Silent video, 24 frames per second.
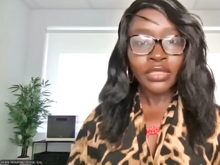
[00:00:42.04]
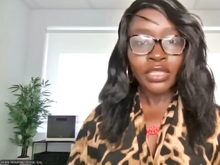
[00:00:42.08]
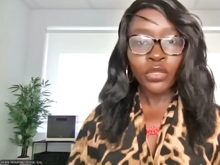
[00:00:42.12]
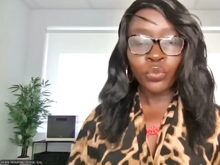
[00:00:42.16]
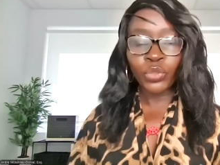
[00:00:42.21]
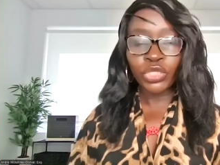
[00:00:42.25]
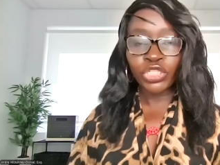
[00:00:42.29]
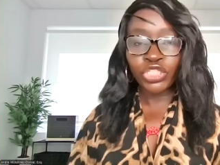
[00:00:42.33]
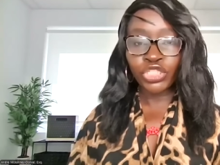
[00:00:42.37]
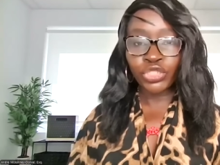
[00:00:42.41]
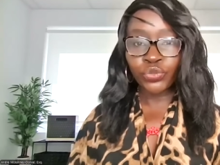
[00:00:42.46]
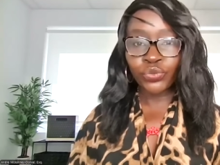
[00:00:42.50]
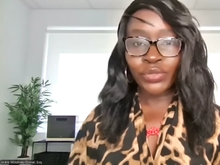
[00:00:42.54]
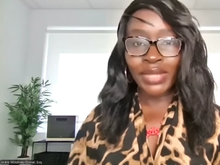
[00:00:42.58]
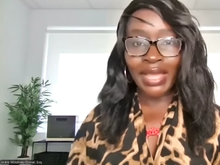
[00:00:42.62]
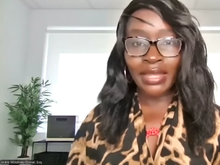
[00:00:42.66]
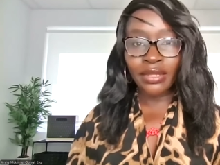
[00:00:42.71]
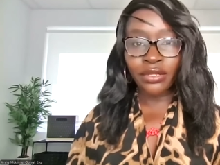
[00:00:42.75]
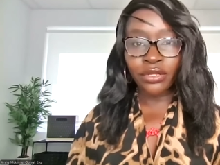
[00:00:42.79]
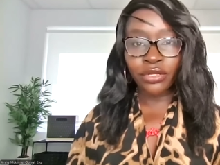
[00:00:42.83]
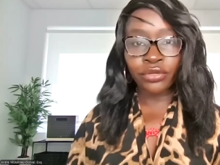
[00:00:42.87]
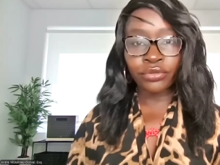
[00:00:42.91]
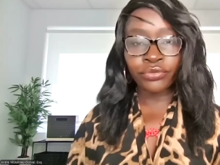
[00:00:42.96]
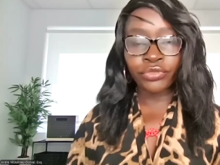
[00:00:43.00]
We do
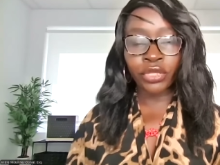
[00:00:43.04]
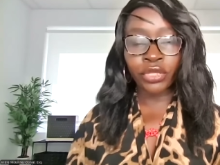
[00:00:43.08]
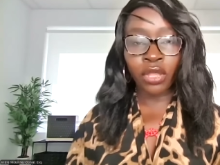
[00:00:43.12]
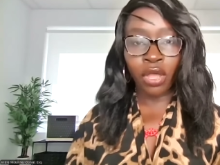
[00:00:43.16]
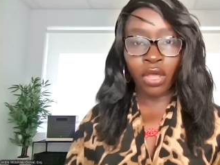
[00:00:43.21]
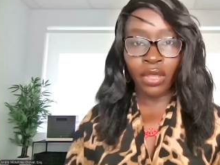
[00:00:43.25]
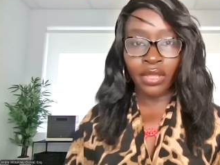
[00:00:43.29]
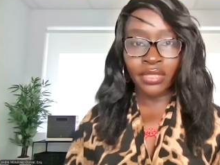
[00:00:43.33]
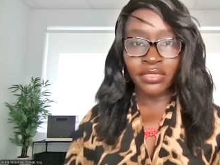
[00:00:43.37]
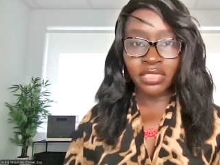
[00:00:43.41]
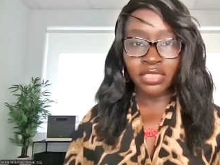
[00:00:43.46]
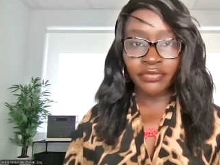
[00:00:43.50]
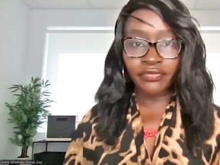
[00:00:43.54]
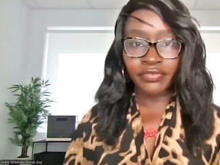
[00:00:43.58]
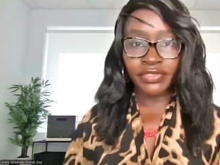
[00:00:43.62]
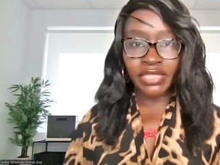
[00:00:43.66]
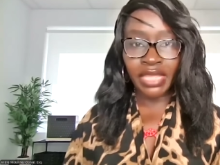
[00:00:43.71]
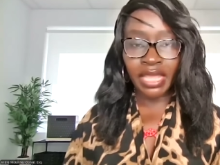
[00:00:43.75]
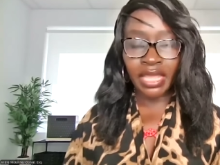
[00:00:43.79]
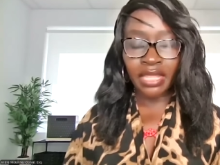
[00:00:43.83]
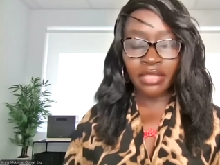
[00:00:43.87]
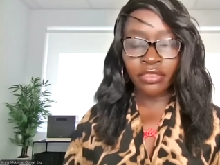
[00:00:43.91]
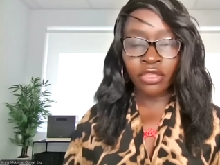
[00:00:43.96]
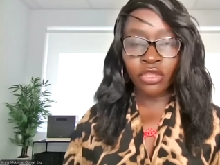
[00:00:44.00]
not know the cause of
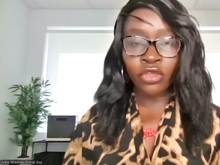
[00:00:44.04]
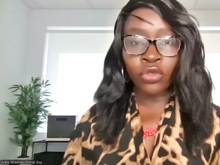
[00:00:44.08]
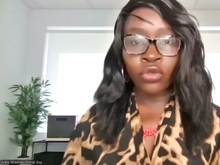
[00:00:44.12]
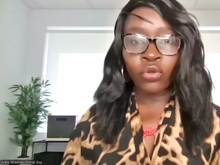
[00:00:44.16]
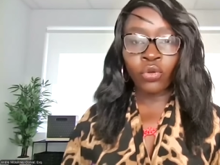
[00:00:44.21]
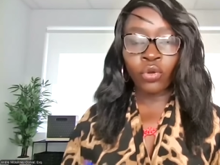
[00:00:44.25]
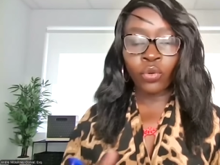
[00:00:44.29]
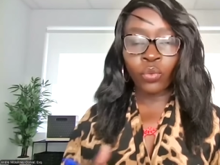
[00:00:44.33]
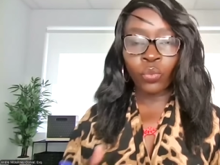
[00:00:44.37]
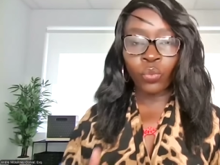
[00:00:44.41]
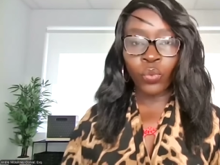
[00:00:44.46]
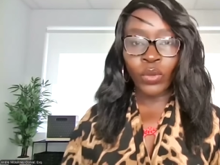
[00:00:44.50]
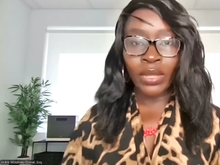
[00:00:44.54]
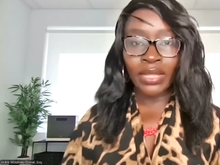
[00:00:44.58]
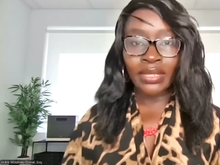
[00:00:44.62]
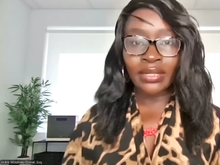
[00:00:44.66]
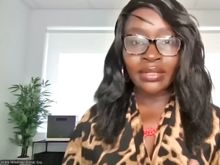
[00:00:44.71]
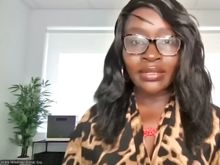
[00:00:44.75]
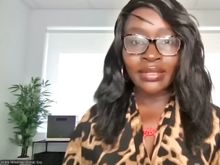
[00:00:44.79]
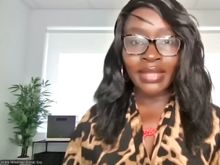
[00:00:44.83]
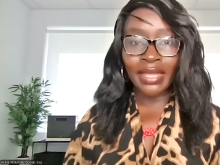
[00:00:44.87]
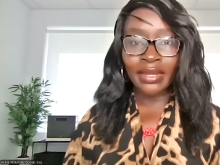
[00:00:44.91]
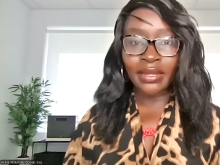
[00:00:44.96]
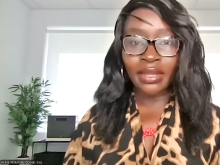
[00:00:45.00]
death or what
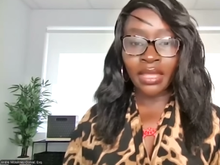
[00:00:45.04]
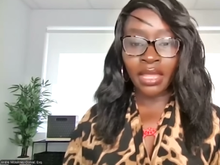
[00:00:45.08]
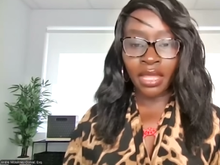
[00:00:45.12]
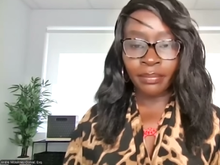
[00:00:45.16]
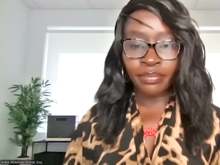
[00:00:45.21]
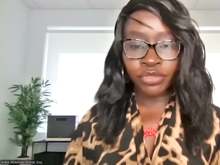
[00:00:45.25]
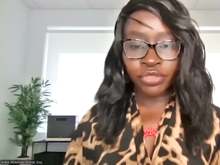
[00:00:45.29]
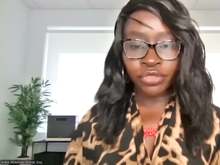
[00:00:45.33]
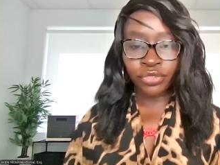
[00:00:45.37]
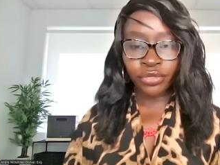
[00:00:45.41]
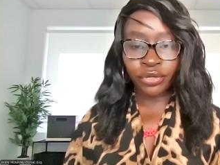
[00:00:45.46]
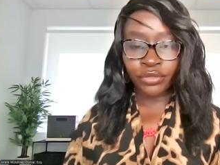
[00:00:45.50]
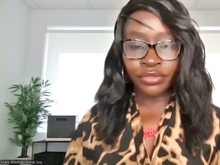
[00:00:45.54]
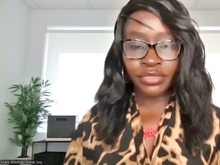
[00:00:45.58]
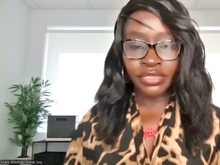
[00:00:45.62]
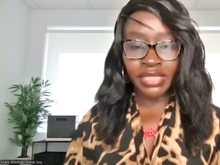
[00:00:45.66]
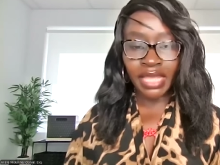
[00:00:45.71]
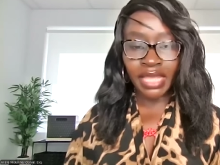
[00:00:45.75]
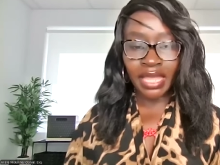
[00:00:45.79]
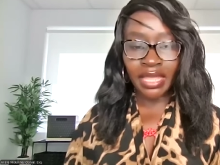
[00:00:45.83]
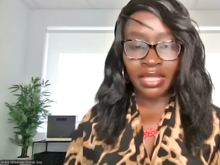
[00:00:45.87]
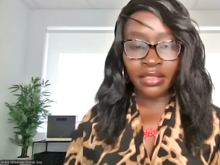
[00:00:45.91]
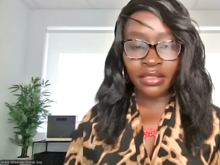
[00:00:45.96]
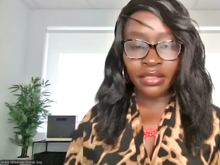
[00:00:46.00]
led up to her
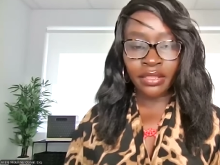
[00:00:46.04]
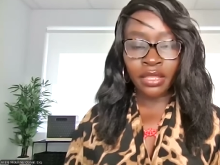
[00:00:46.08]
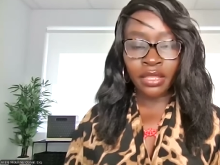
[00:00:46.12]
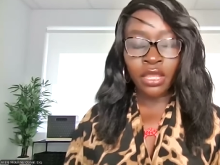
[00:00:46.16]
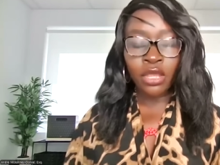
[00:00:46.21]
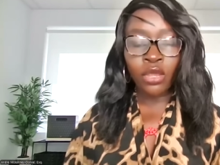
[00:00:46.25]
death.